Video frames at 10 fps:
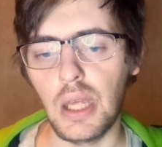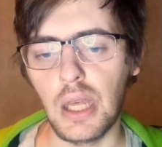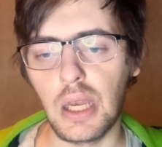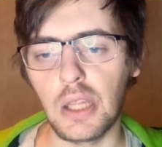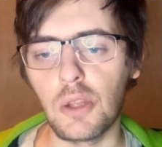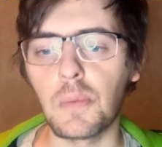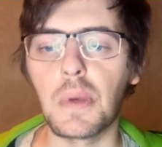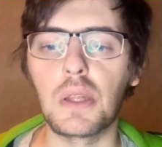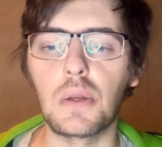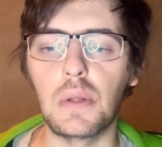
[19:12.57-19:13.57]
and not to
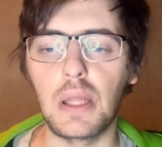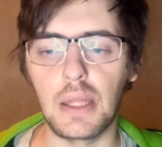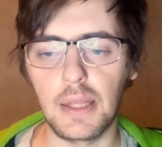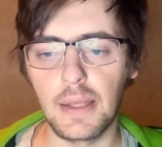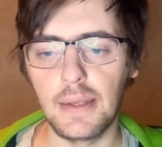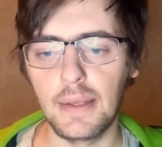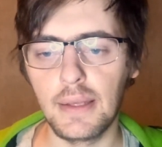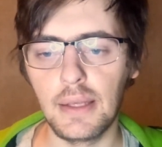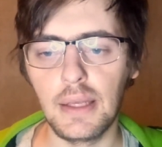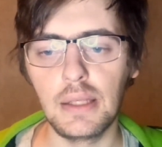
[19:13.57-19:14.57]
be too late.
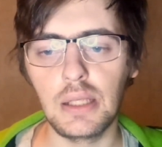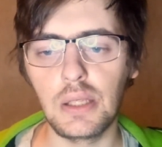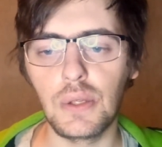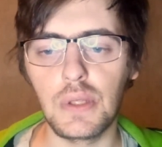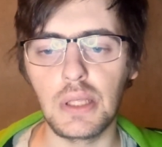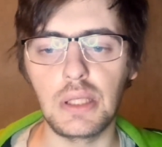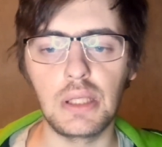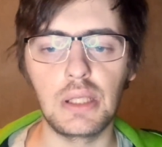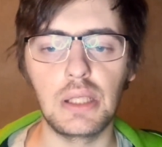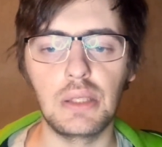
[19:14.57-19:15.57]
Then do
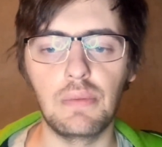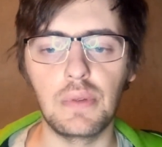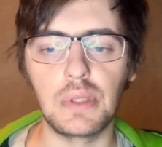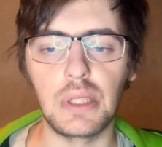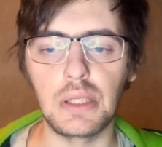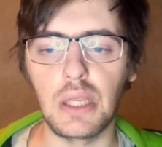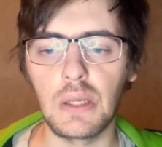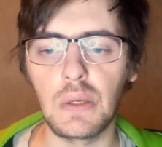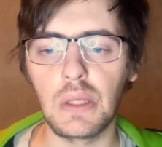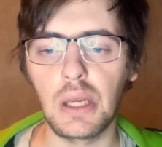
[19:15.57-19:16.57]
that for the
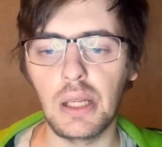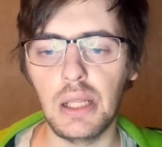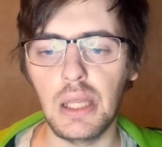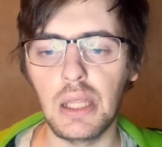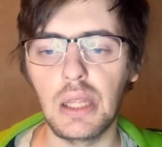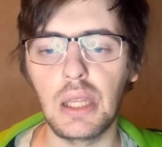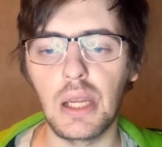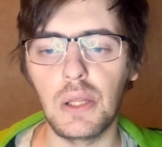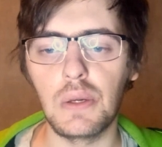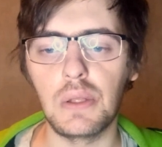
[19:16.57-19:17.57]
second grill and
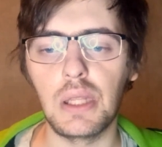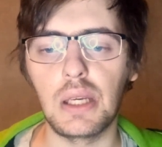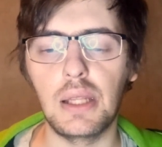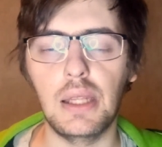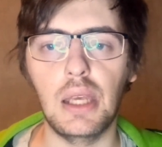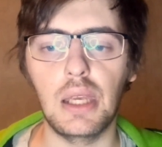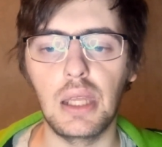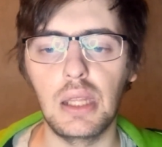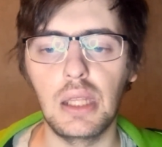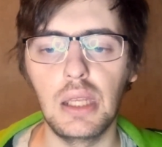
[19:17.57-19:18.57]
reload
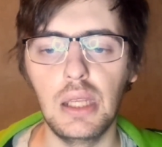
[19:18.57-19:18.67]
again.